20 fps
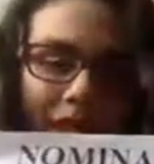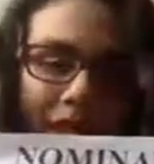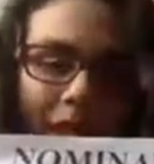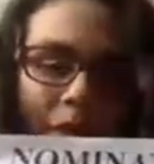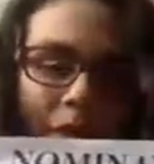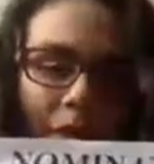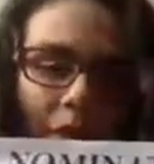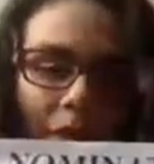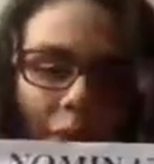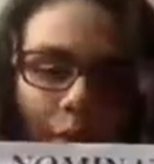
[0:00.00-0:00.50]

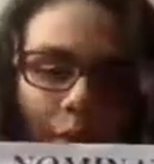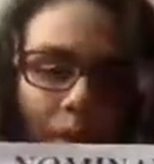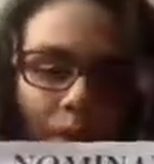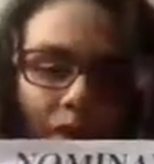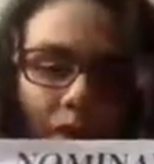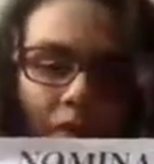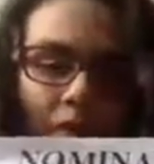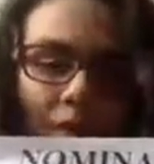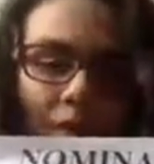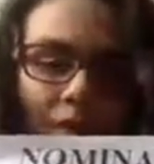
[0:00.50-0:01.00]
And
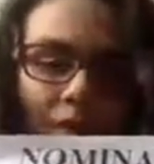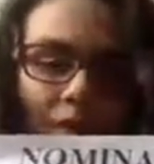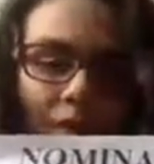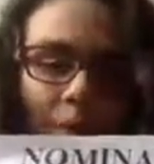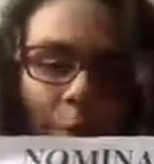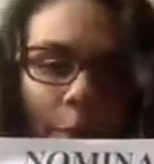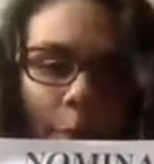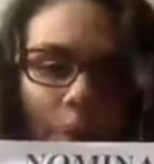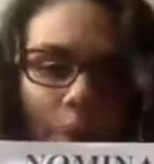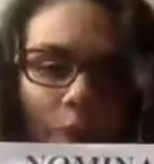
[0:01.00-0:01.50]
those
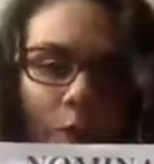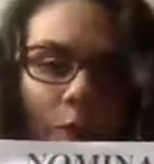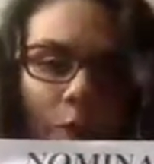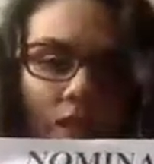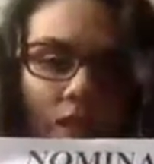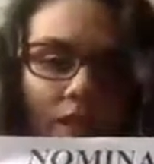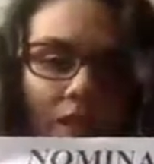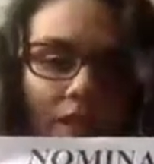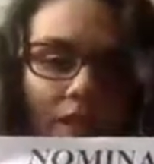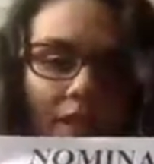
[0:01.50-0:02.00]

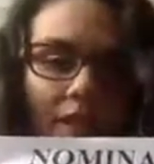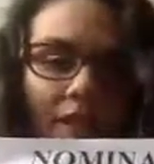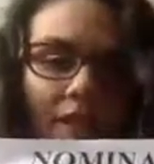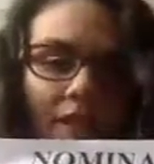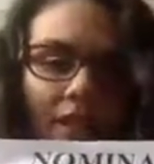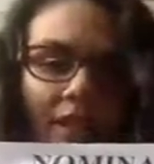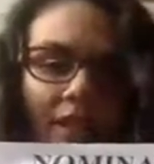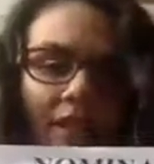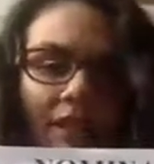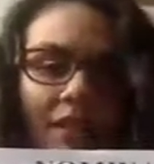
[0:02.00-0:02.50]
words are
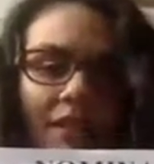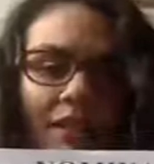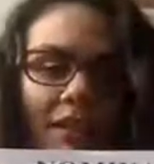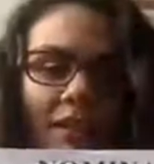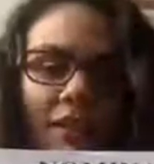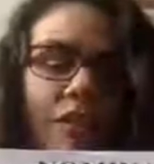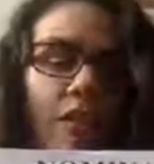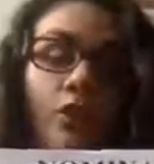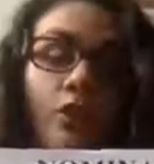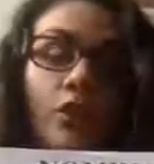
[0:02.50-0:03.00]
like,
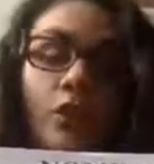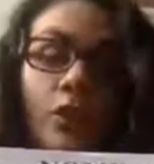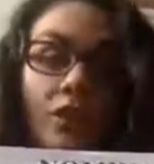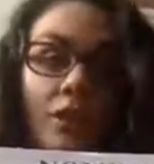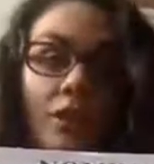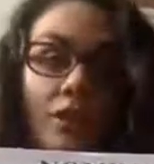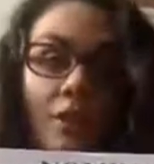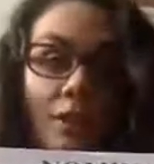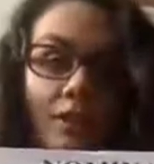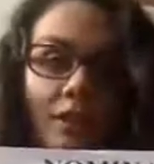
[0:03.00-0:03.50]

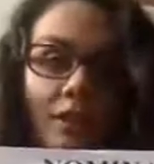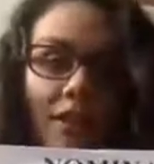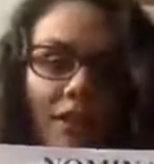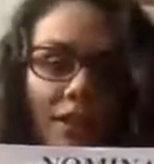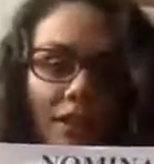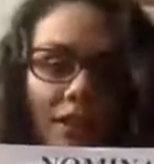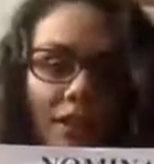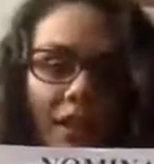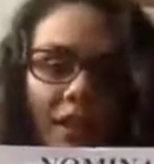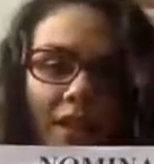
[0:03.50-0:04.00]
those
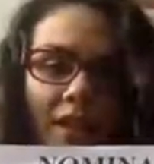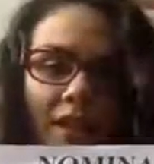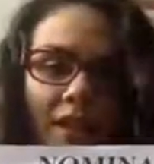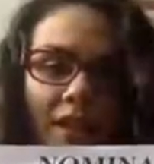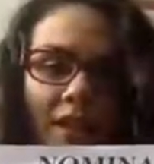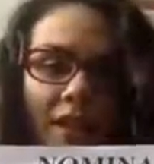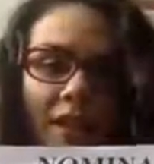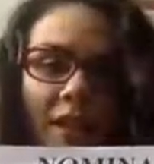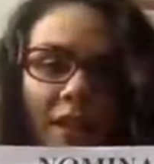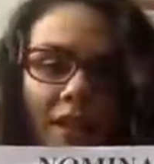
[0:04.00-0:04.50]
letters
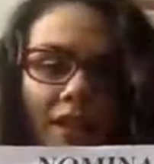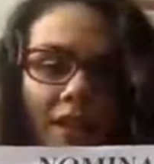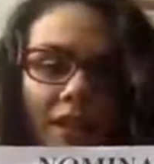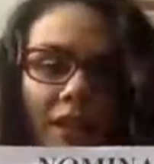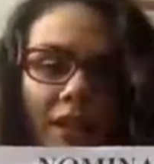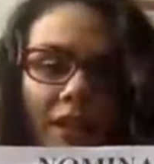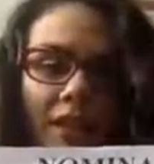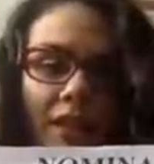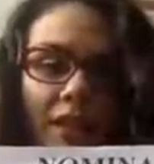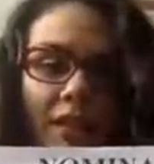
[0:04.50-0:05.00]
are
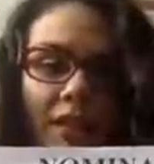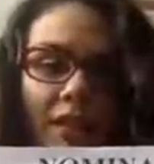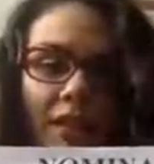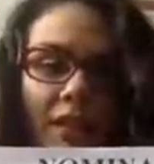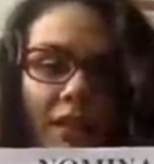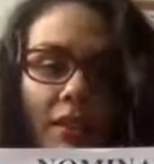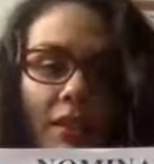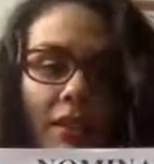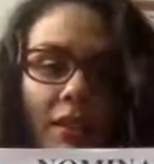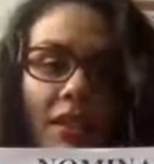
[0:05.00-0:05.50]
like
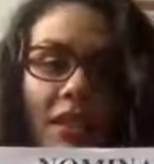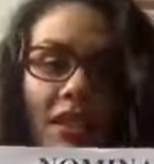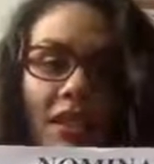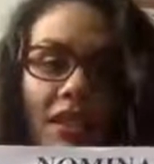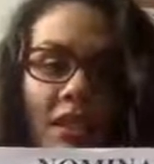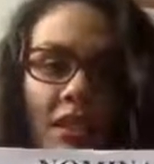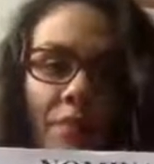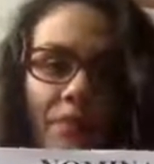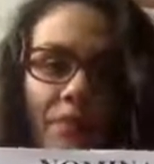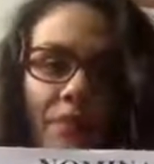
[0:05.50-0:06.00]

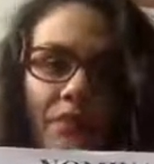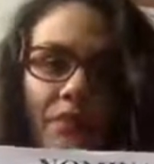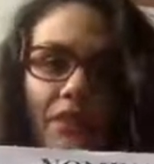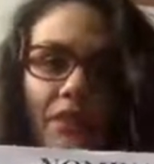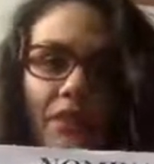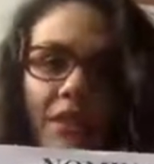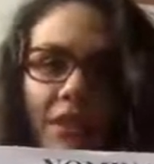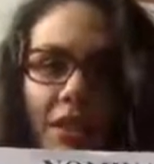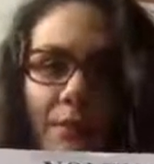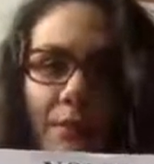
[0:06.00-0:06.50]
y,
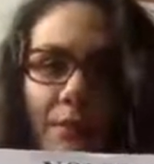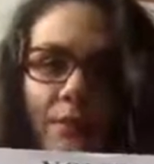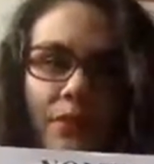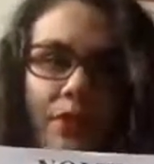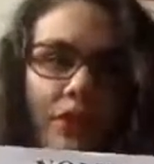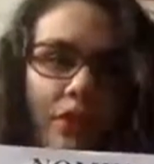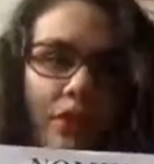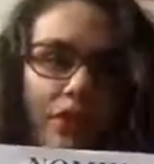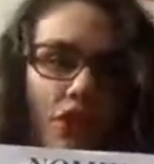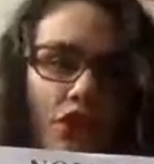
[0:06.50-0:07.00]
ny,
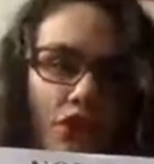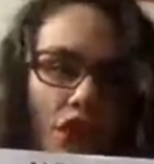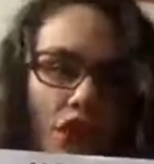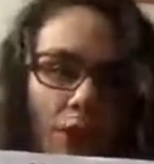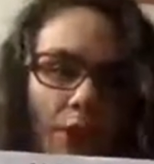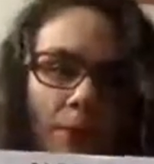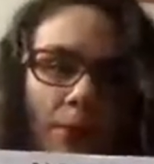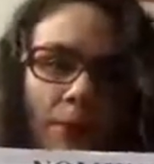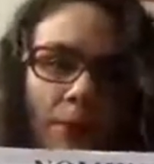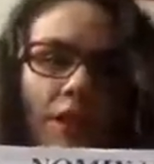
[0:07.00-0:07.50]

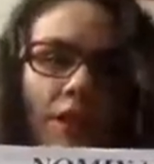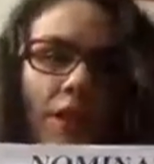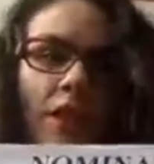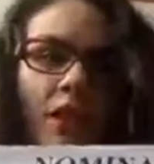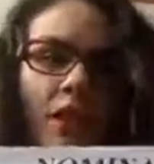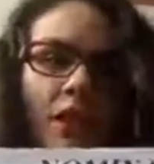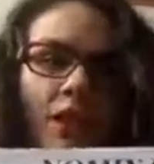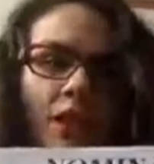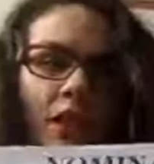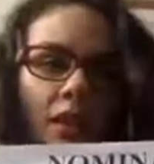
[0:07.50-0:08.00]
zh.
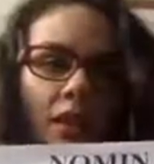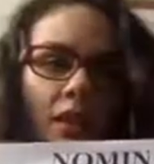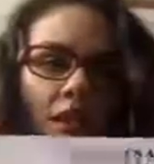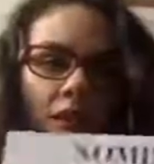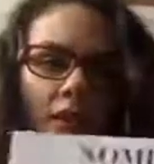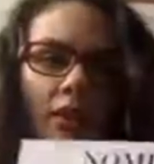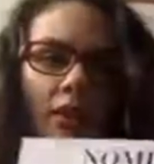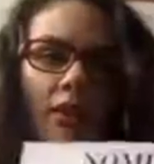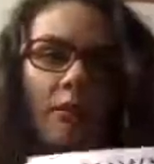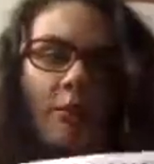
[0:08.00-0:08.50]

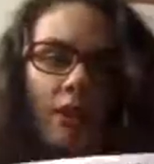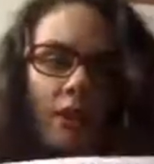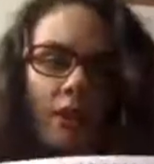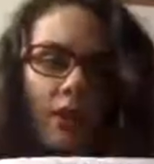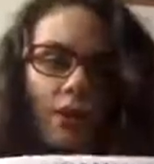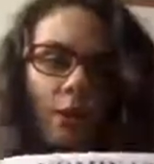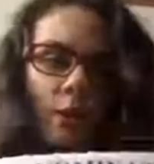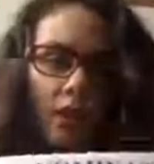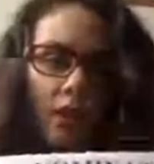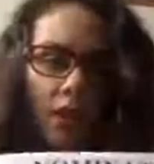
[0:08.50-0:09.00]

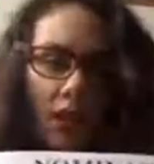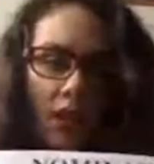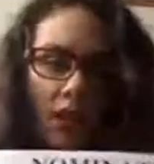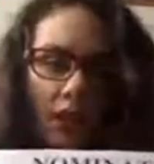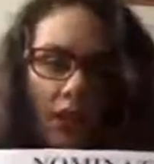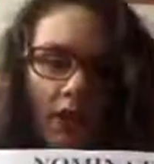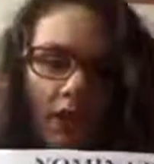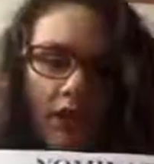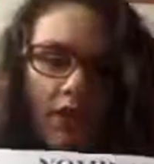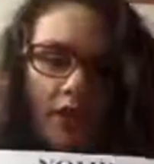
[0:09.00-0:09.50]
When you
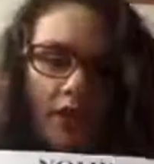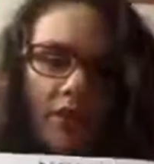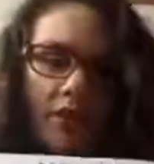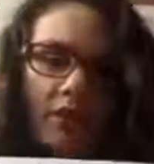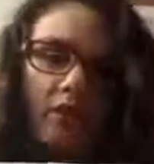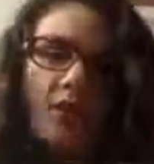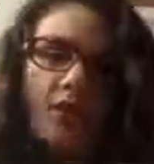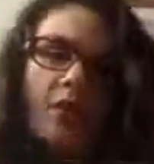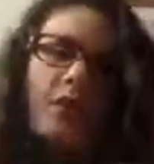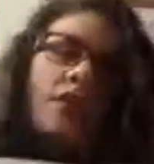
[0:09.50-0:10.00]
get
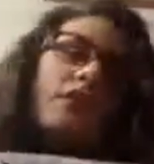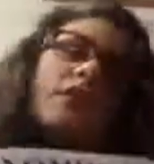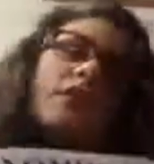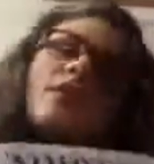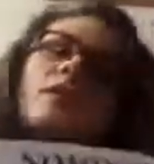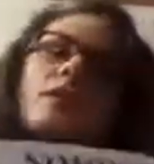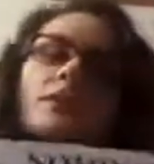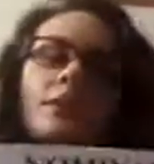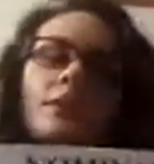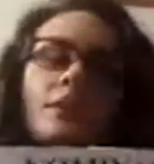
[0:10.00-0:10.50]

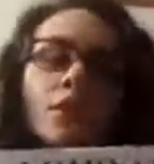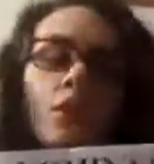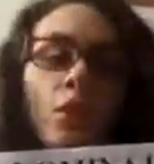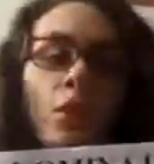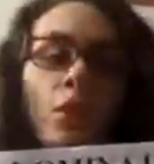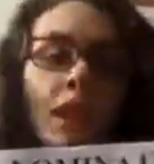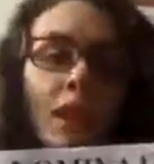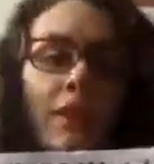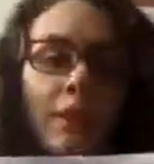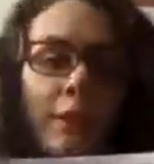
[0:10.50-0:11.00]
the
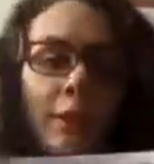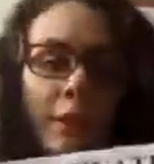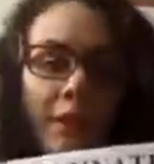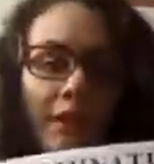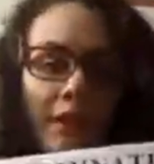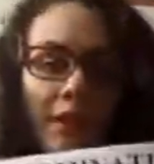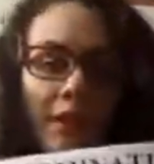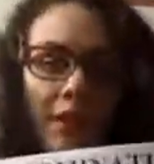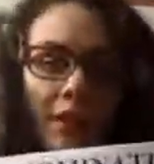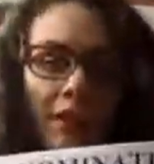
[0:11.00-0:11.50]
whole
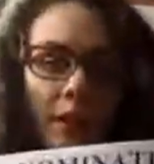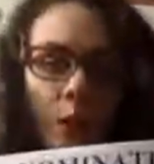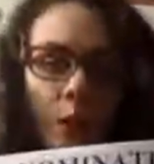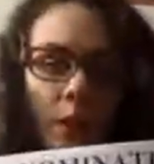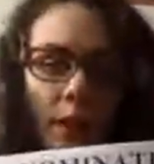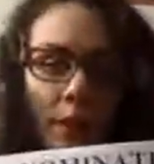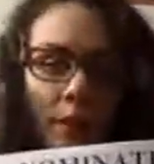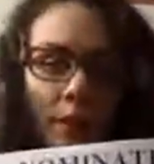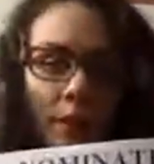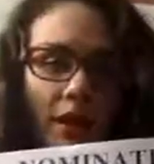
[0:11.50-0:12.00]
alphabet at
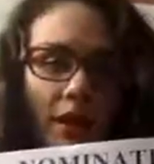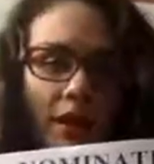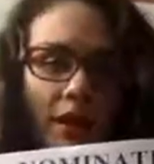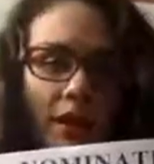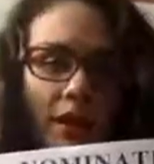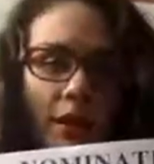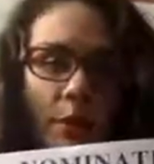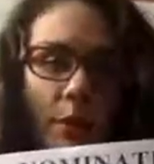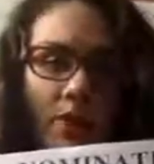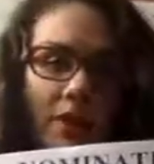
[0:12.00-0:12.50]
one
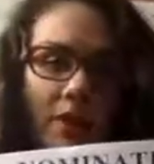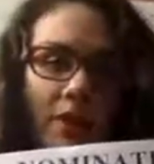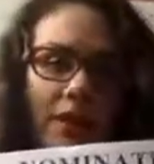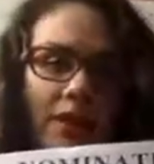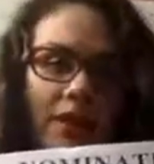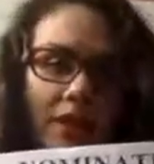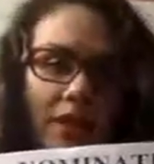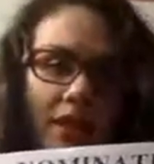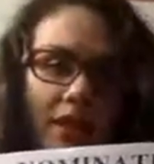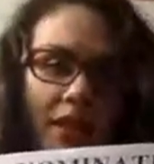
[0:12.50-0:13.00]
place, you will
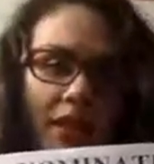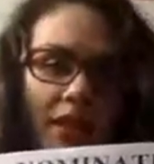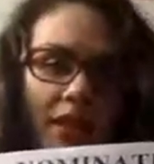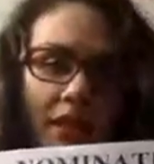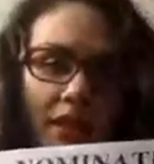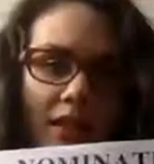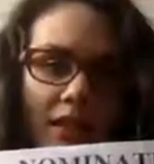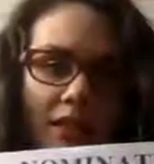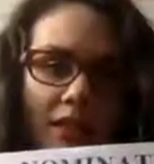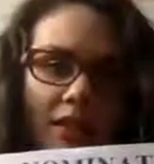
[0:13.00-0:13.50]
see
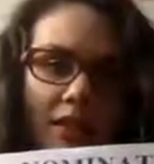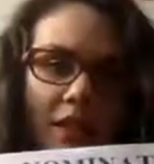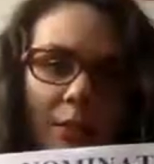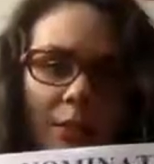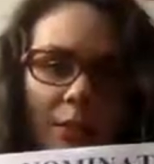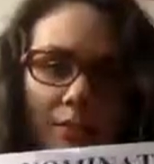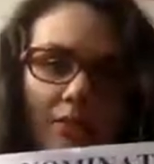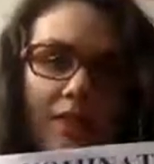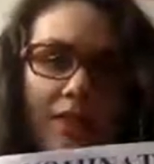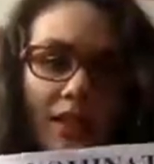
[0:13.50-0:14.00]

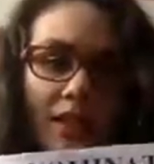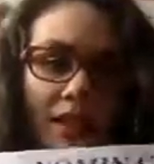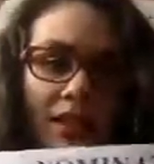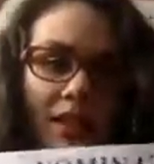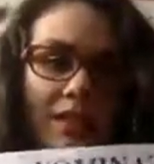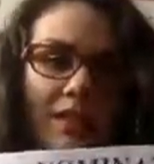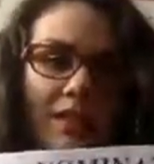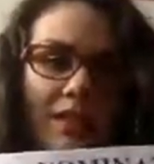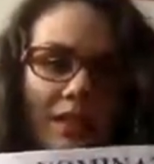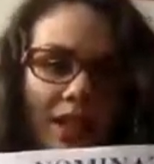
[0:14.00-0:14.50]
that
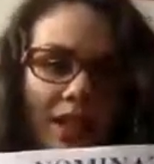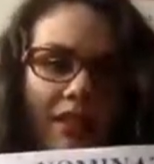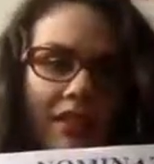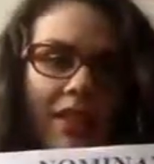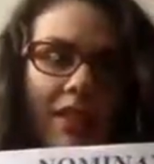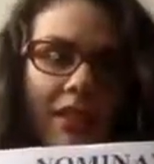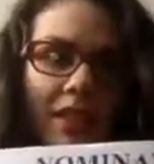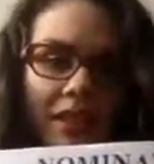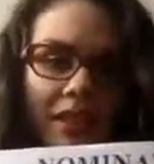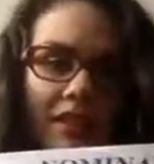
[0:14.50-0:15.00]
these
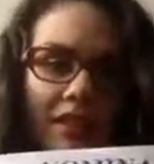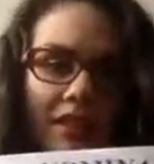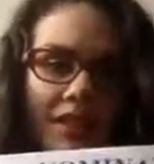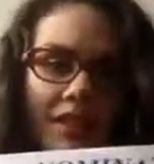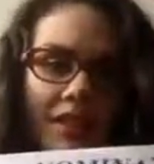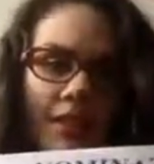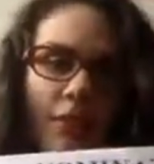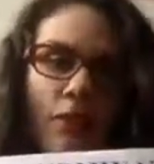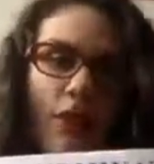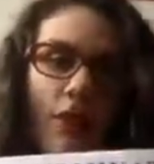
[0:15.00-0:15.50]
Slavic
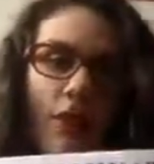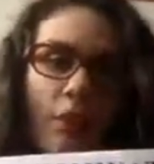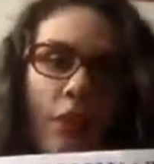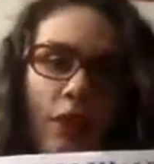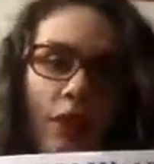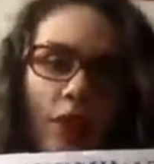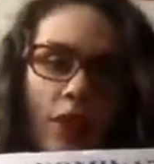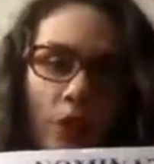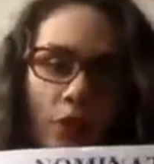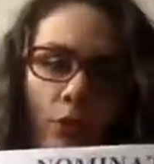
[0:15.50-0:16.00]
letters
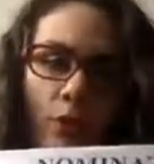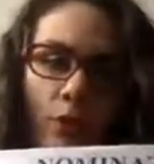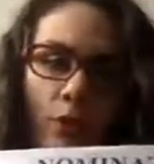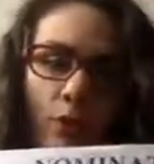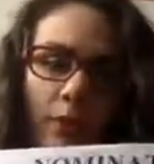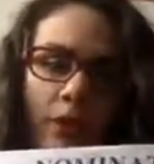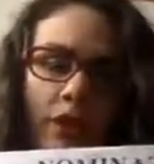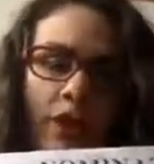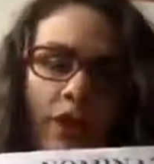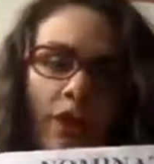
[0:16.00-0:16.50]
form a group
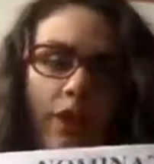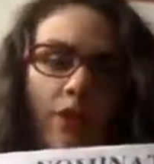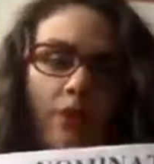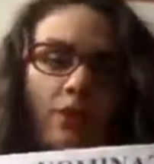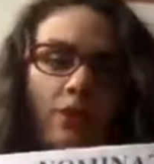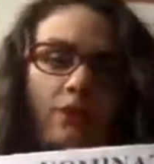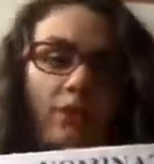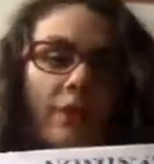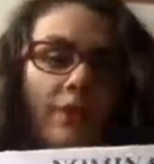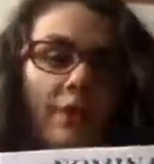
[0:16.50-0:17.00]

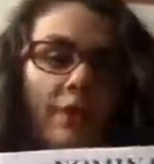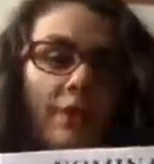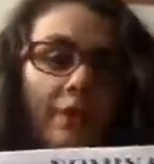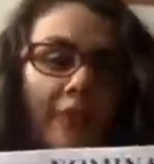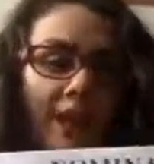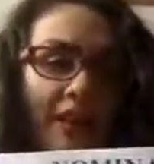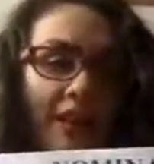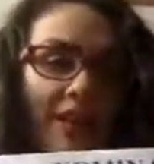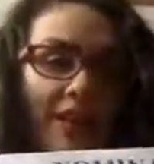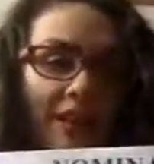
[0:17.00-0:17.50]
of
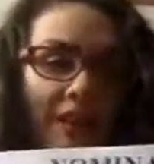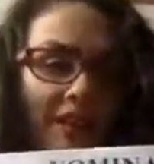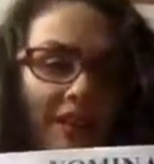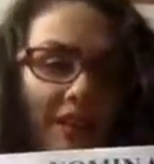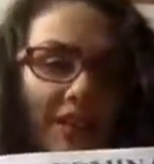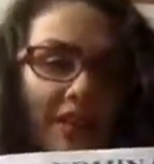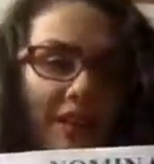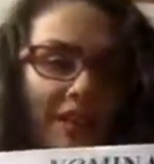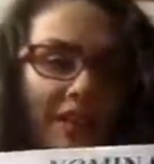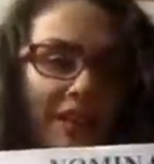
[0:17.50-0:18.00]
funny
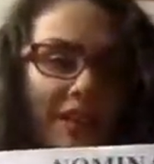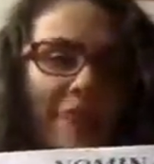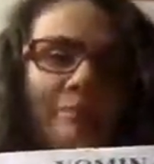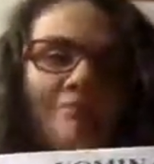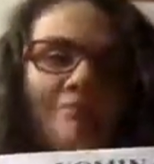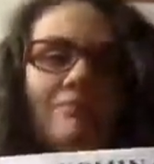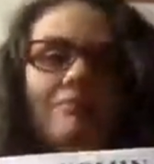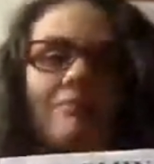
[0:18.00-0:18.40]
letters.